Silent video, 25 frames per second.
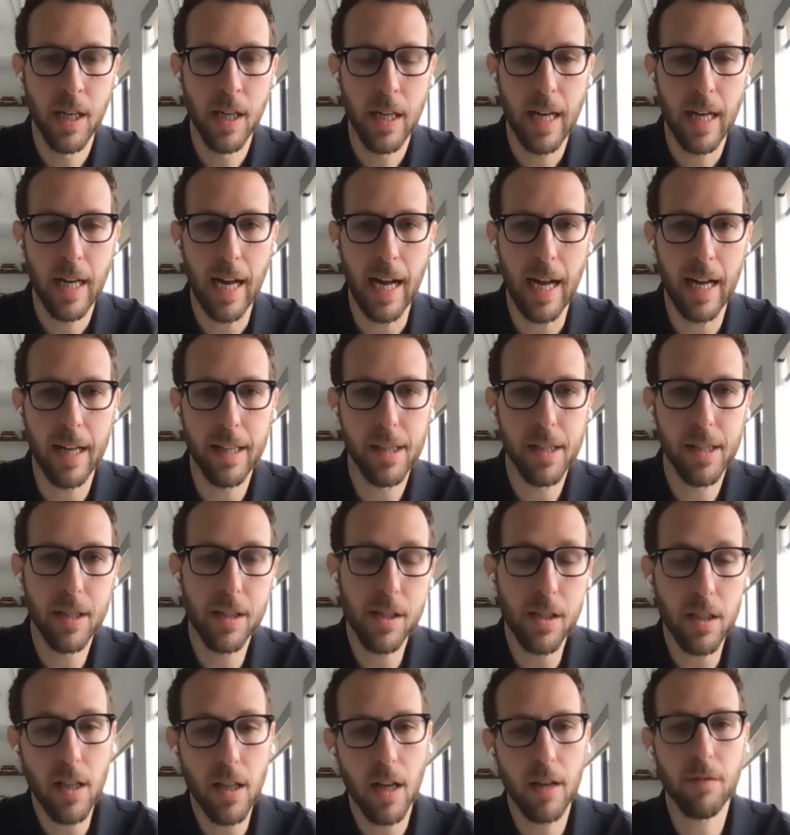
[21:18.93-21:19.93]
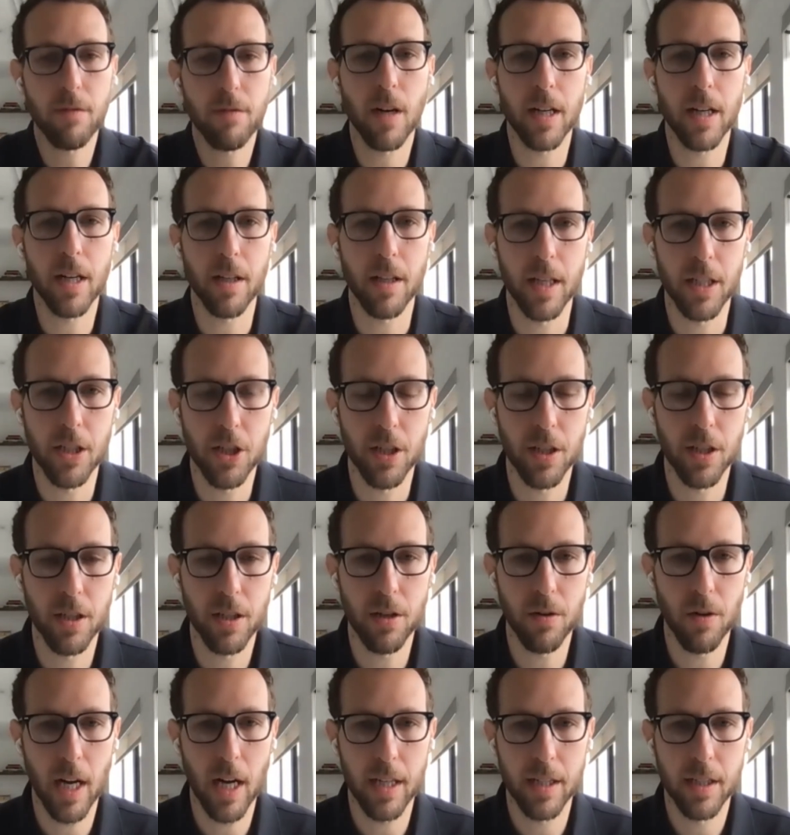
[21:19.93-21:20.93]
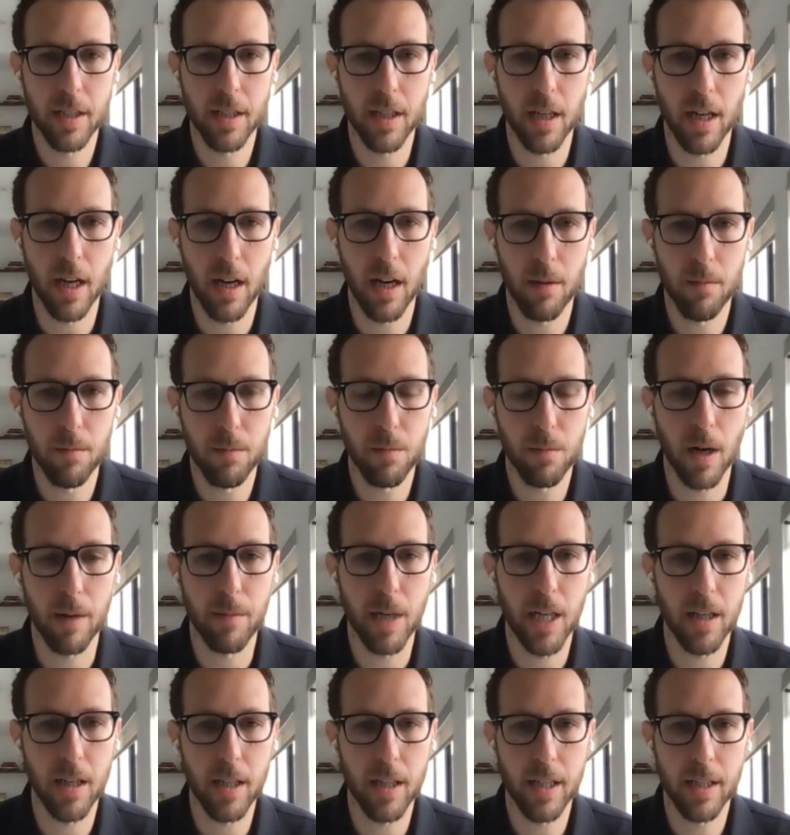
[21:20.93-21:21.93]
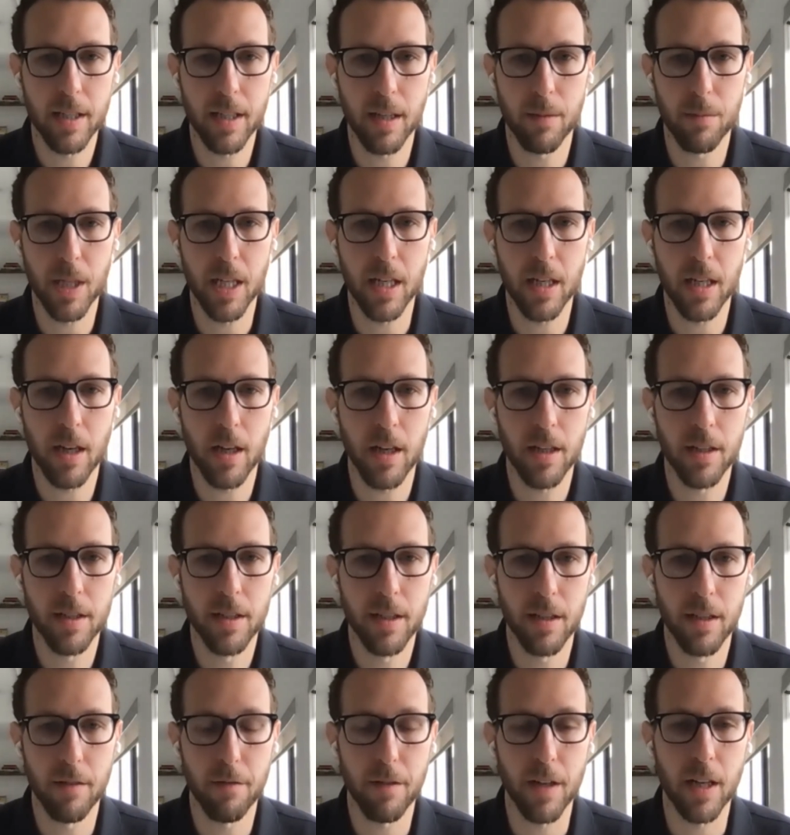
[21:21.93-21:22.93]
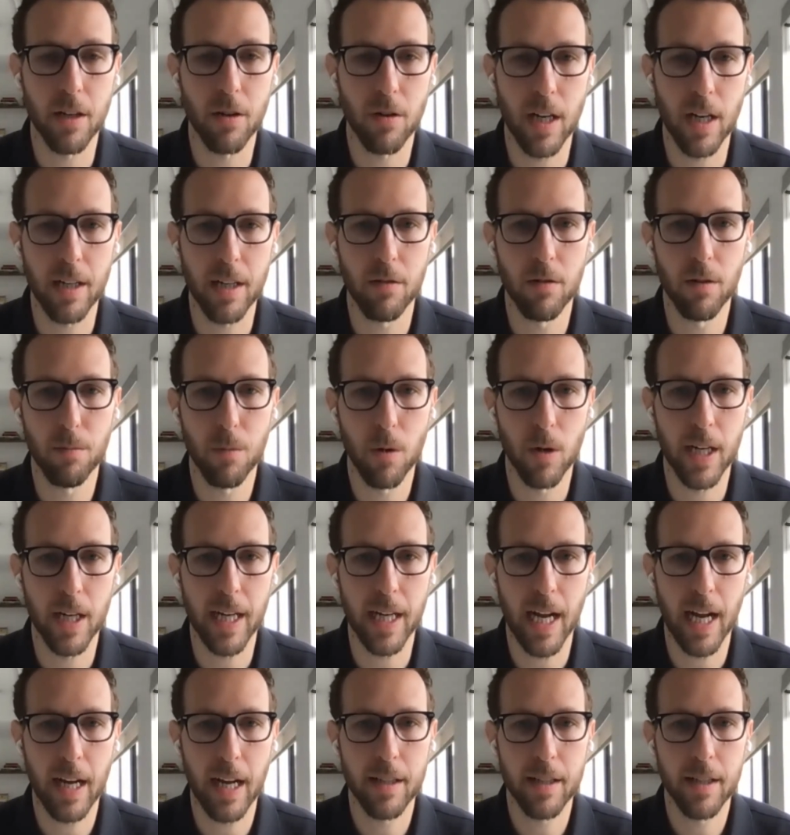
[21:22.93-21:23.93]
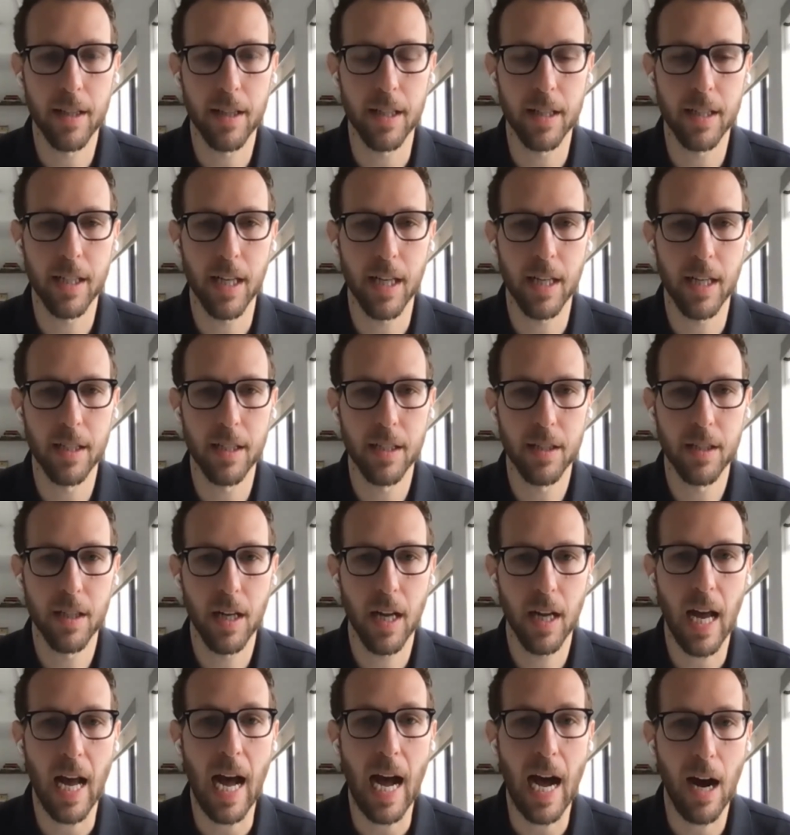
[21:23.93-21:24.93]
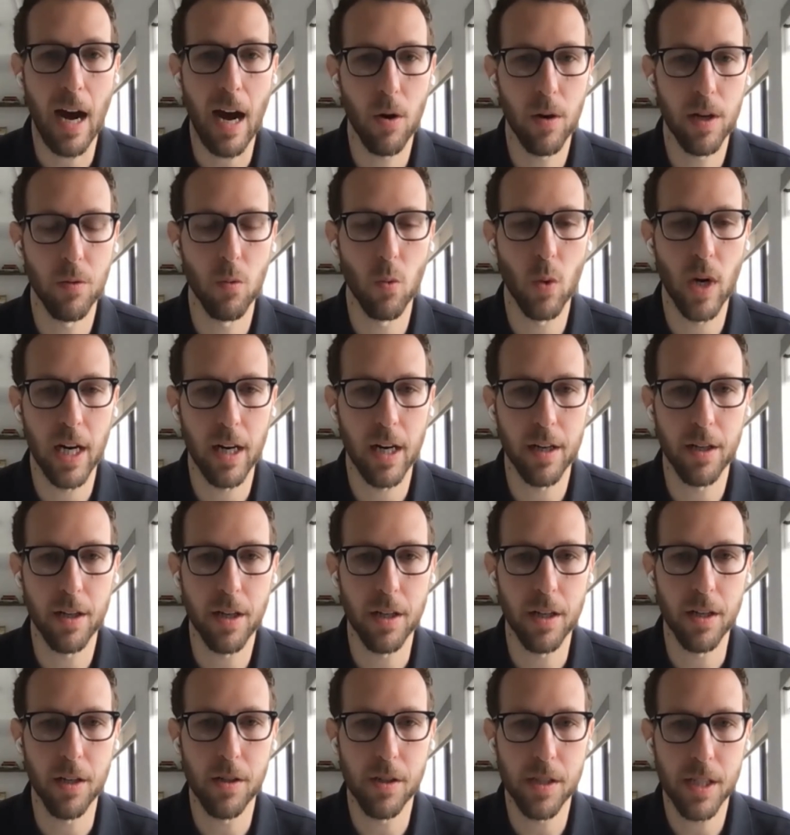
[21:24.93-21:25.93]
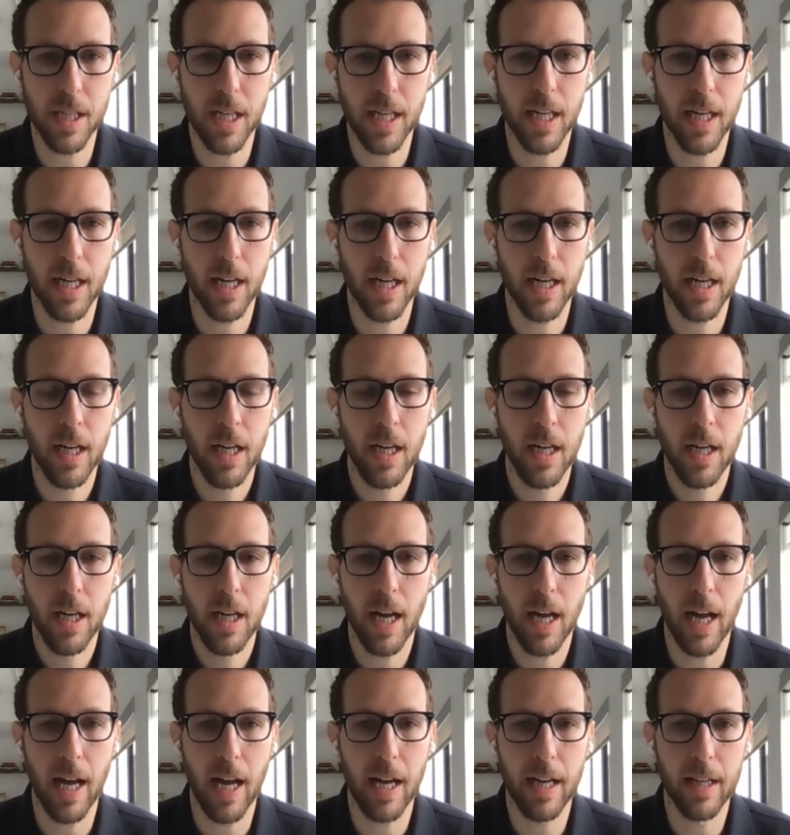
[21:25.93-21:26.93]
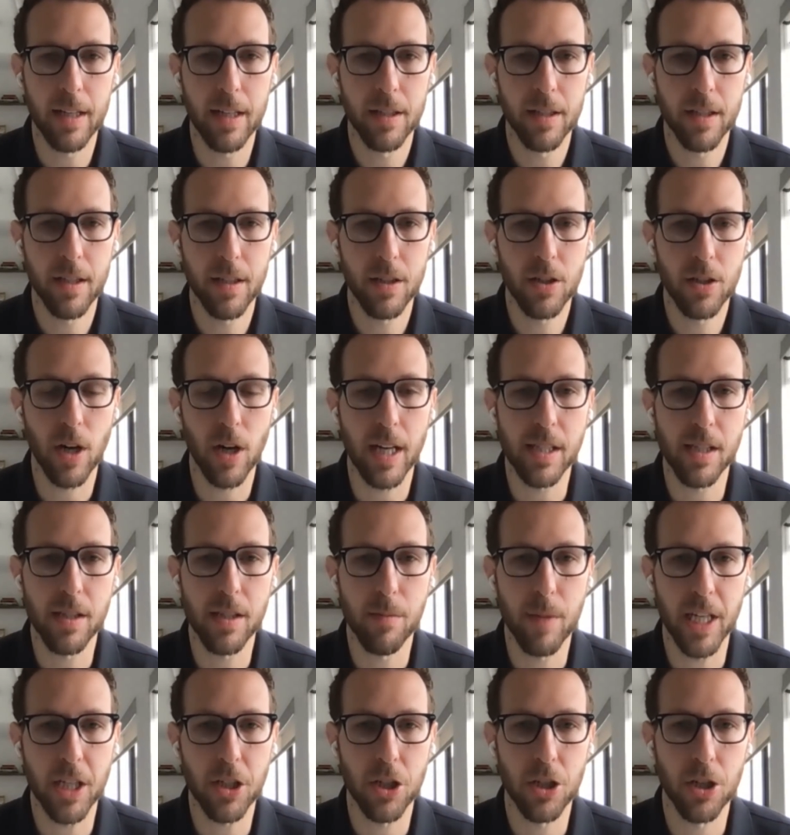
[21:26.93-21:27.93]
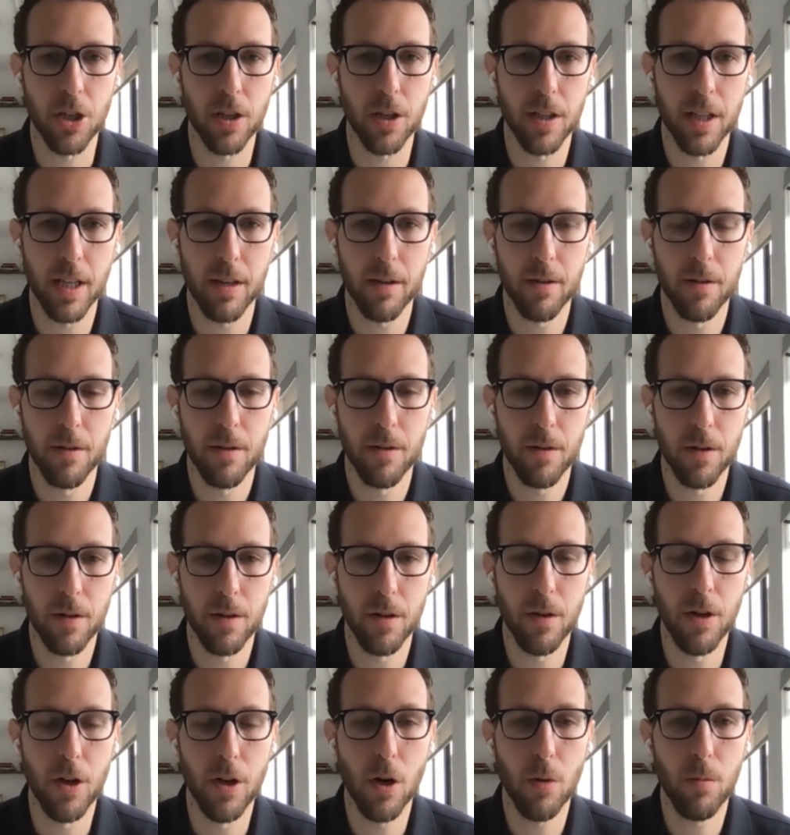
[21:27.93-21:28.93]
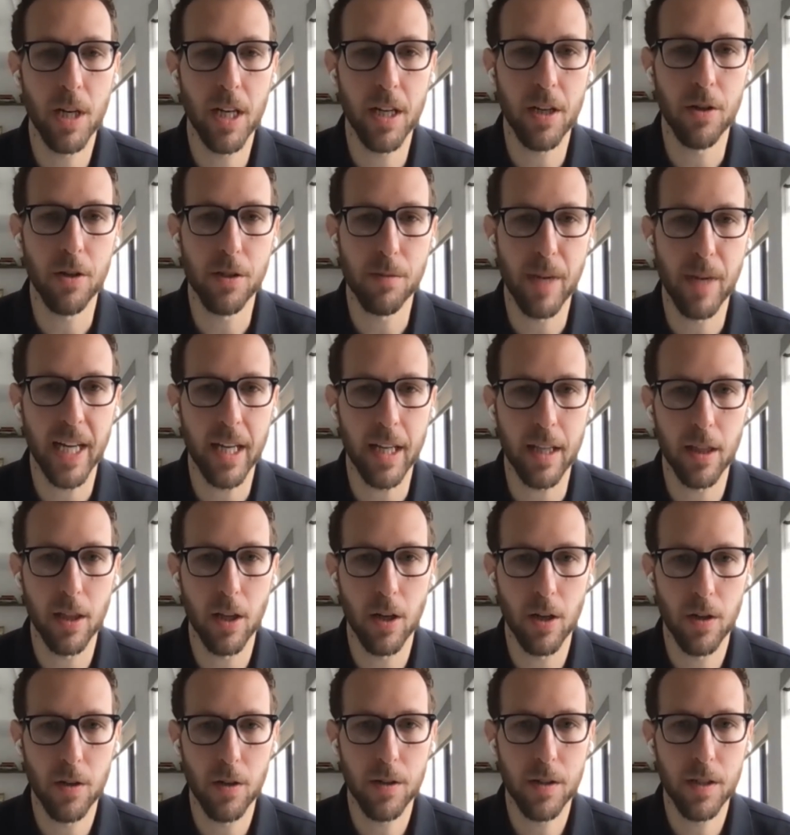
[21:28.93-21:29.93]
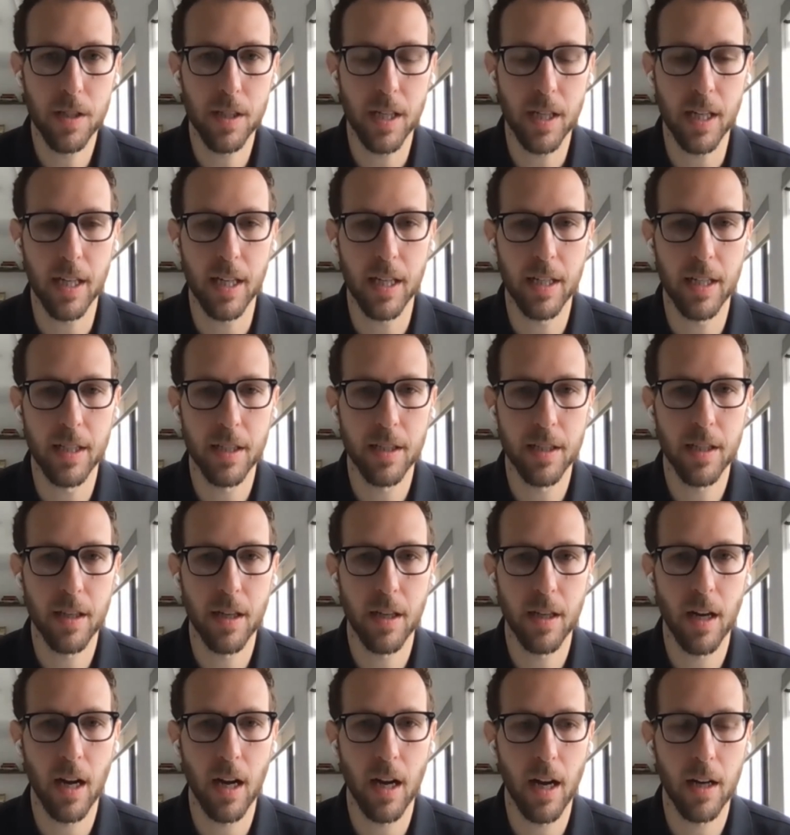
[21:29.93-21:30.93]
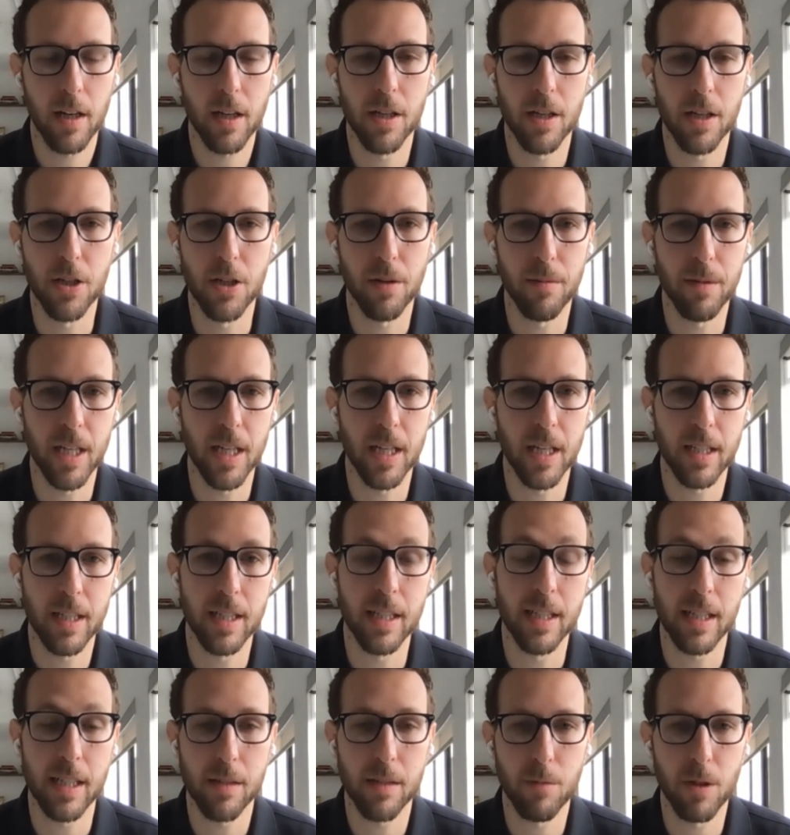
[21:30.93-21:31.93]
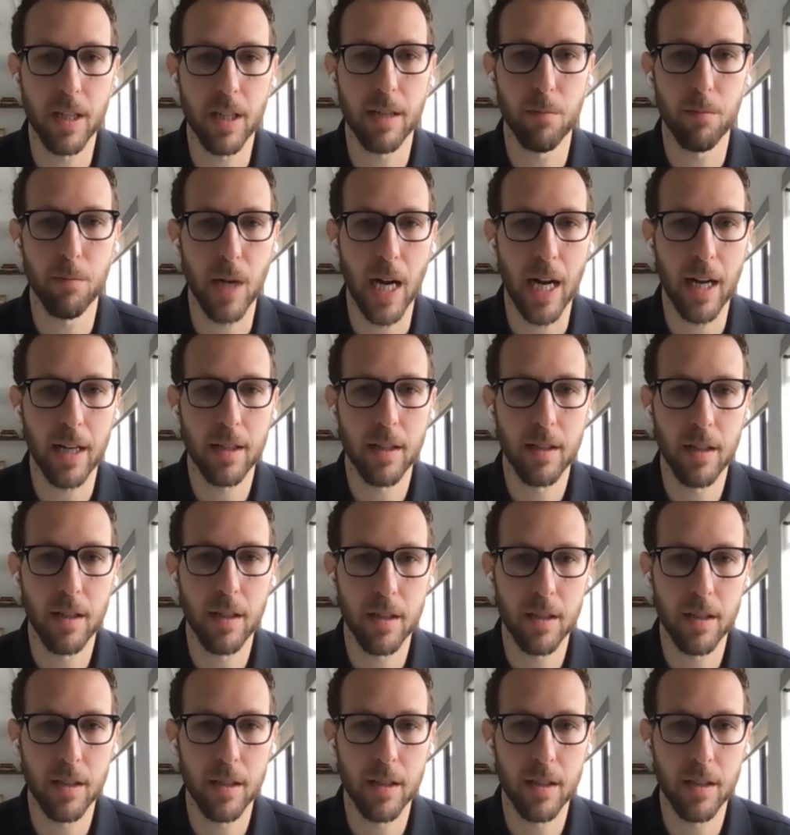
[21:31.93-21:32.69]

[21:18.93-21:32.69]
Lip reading: Mm-hmm. And there's a lot of regulation in the US, primarily something called the Fair Credit Reporting Act, that says how and where you can use data and tries to make sure that nobody who's making loans is contributing to disparate impacts.